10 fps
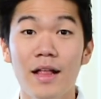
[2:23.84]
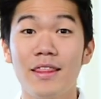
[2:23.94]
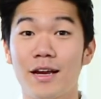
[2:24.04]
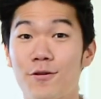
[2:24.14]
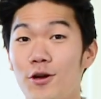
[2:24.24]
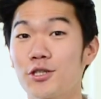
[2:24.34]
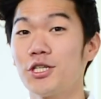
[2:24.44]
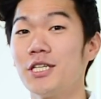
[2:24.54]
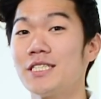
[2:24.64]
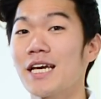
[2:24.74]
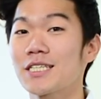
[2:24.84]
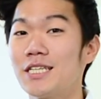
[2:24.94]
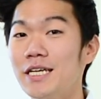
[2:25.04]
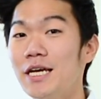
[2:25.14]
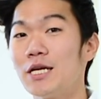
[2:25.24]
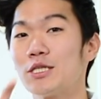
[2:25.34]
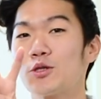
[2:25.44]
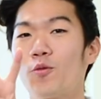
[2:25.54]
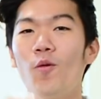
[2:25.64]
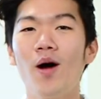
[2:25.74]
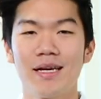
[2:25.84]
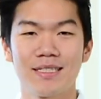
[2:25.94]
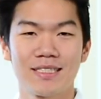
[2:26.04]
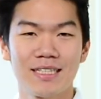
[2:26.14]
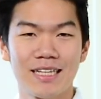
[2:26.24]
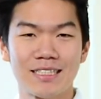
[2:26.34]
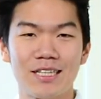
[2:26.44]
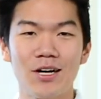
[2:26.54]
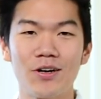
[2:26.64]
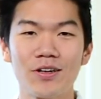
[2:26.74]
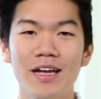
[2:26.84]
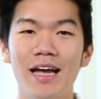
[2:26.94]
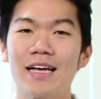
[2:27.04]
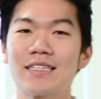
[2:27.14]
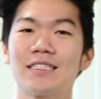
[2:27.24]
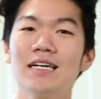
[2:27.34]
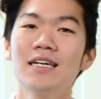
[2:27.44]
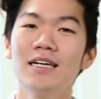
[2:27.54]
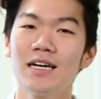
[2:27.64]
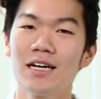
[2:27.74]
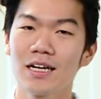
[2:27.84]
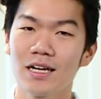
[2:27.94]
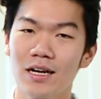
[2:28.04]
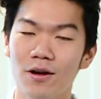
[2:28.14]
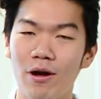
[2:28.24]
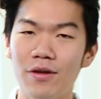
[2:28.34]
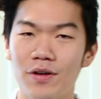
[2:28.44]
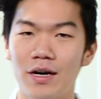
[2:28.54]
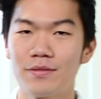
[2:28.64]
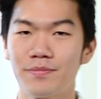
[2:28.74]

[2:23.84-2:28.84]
The crotchet is actually twice as long as the quaver.